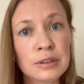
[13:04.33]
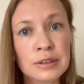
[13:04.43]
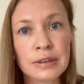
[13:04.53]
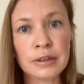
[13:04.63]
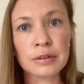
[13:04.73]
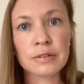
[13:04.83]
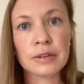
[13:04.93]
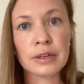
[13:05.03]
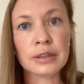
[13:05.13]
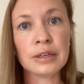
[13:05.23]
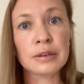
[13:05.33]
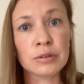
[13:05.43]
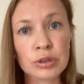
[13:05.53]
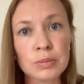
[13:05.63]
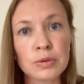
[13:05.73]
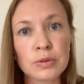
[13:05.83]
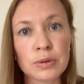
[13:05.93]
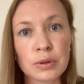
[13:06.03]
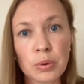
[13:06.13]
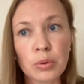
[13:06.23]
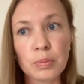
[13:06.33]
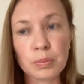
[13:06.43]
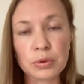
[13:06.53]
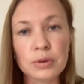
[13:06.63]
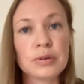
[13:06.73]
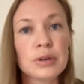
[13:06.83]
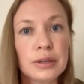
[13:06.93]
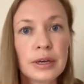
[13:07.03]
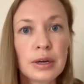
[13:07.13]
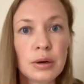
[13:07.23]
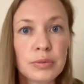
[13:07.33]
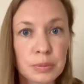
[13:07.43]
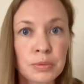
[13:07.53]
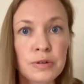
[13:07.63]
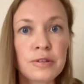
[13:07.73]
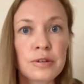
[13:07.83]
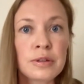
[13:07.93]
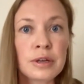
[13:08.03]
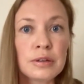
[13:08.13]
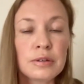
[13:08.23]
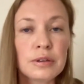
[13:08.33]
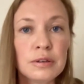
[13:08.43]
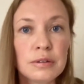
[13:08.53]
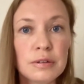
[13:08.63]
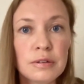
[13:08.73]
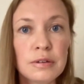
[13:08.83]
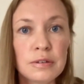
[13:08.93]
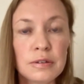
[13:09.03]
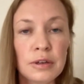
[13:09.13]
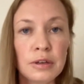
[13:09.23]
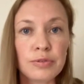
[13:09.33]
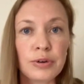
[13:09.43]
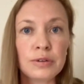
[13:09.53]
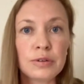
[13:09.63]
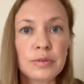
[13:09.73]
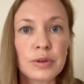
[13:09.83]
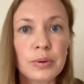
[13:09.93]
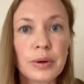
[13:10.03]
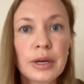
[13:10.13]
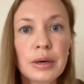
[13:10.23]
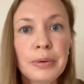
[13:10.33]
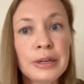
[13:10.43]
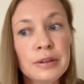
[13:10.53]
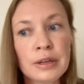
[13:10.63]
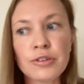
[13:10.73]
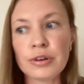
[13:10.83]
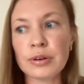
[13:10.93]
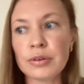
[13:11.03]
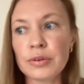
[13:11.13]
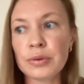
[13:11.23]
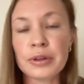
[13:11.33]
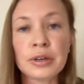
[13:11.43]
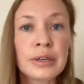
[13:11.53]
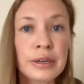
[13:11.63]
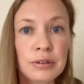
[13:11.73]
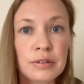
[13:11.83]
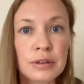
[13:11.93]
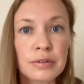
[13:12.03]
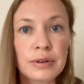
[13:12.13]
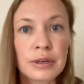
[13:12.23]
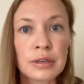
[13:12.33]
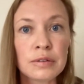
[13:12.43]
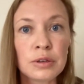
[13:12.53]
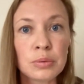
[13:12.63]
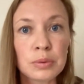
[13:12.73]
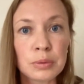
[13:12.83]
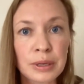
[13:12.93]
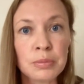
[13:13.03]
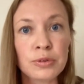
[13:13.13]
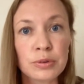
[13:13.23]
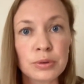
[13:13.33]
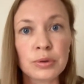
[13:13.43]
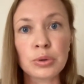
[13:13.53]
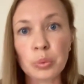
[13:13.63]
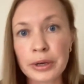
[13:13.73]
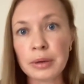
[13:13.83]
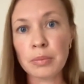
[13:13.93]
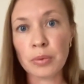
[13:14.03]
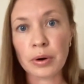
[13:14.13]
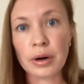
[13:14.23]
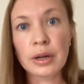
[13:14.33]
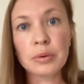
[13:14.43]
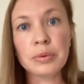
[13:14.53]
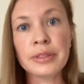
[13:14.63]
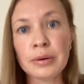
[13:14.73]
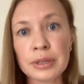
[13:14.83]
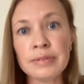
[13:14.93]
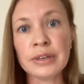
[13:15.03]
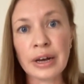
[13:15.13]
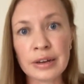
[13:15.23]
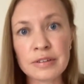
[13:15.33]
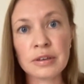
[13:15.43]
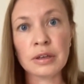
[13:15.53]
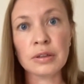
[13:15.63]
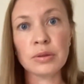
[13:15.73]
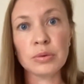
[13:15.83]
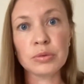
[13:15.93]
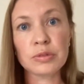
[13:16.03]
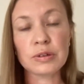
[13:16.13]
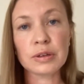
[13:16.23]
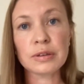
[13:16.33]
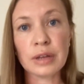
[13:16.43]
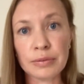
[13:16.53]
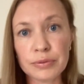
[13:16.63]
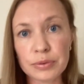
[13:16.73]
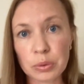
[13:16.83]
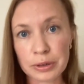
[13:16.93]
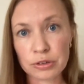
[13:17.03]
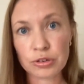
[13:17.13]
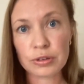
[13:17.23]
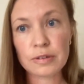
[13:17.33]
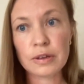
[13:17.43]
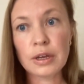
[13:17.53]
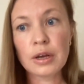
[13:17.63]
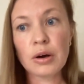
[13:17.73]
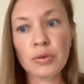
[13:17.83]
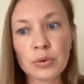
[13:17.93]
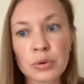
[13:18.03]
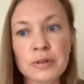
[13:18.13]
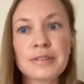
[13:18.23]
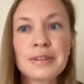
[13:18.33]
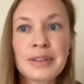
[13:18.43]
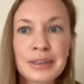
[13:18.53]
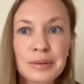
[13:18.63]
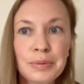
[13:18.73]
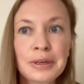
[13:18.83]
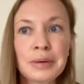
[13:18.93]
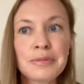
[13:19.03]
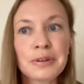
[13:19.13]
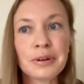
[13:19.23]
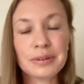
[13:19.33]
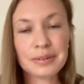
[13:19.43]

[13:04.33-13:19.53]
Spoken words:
details that can contribute to the whole portrait of the person that is sitting in front of you. Pay attention to their narrative and you will be able to learn way more without even asking those tough questions. Of course, then it becomes